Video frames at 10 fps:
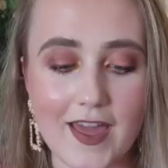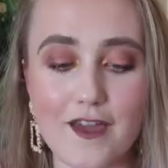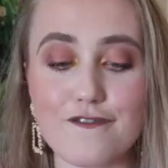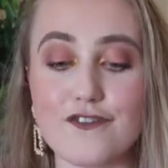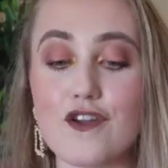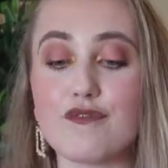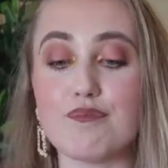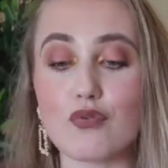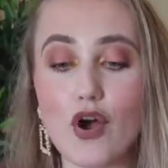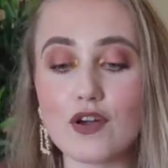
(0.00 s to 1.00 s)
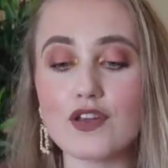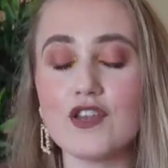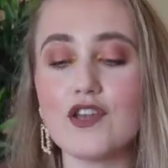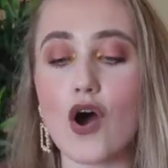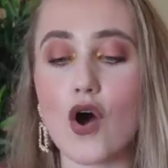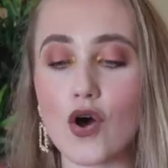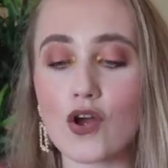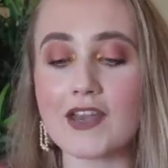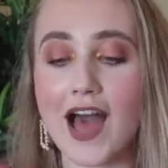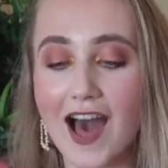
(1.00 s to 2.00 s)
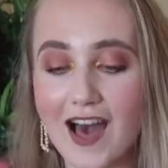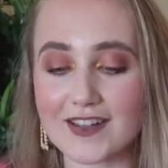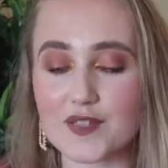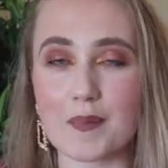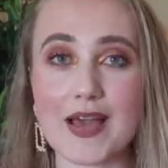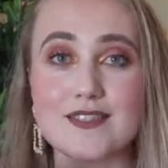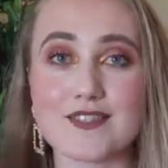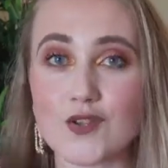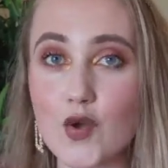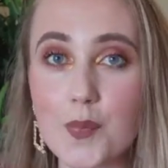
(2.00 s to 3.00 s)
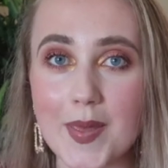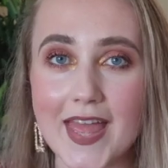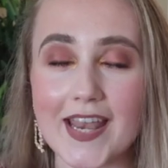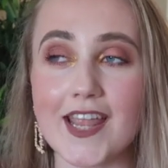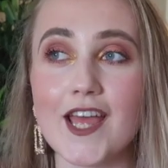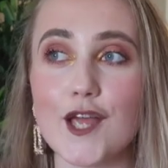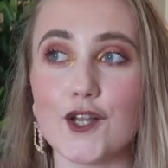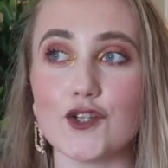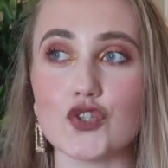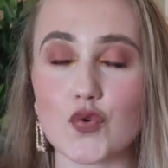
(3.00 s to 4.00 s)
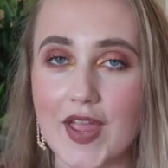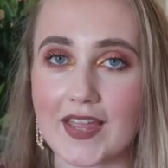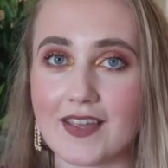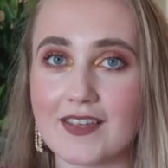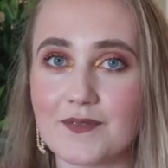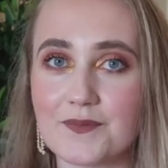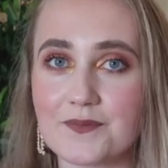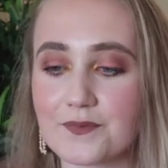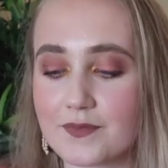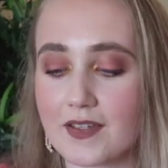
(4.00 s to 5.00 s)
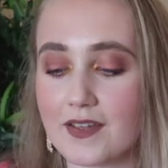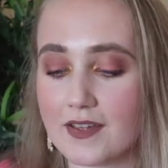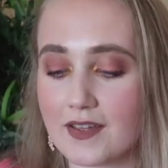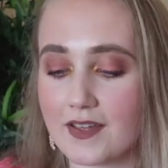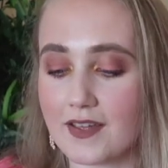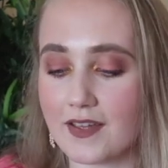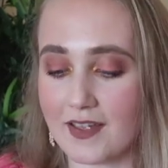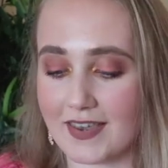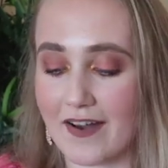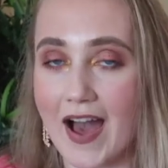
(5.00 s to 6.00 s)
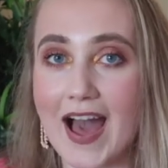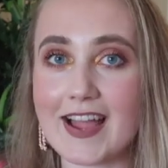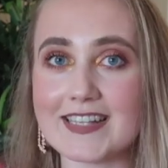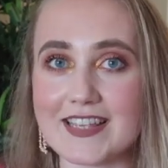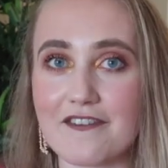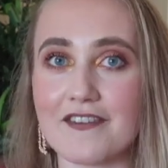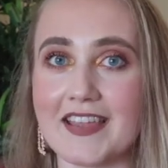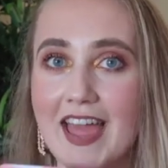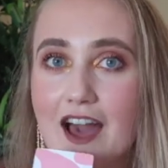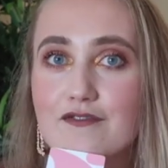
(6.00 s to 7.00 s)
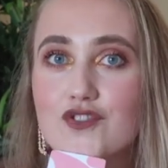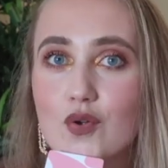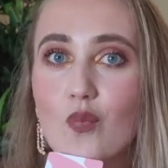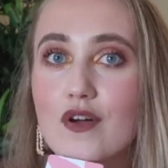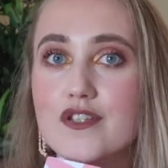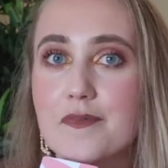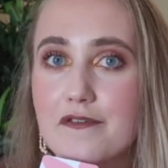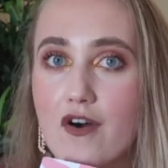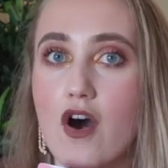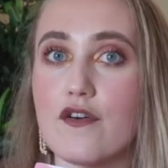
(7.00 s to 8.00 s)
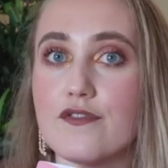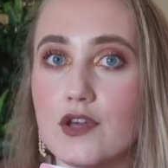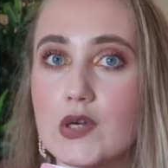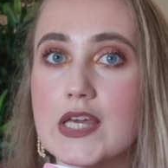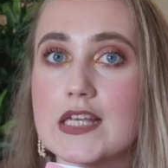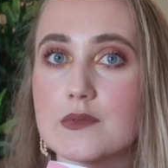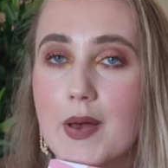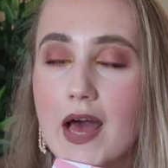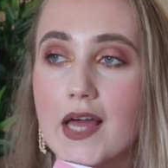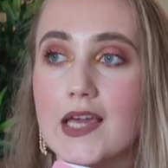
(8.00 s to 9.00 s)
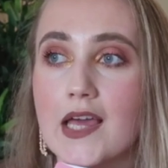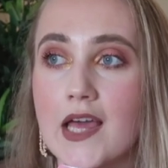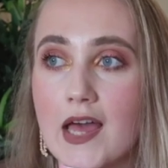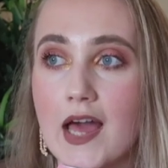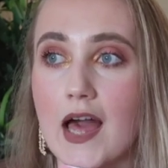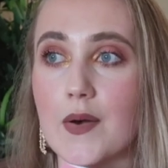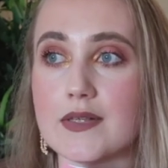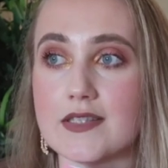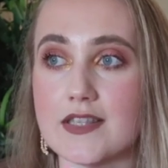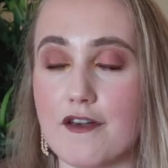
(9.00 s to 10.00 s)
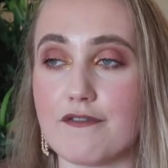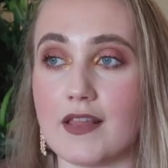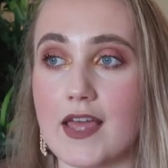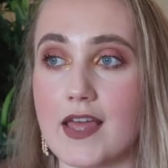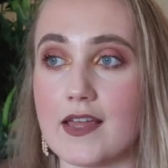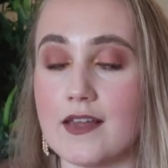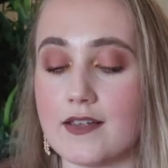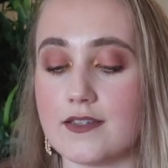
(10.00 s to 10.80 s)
If you've broken your own heart by snooping, drink. Now, I definitely have done once before, a few years back. I was definitely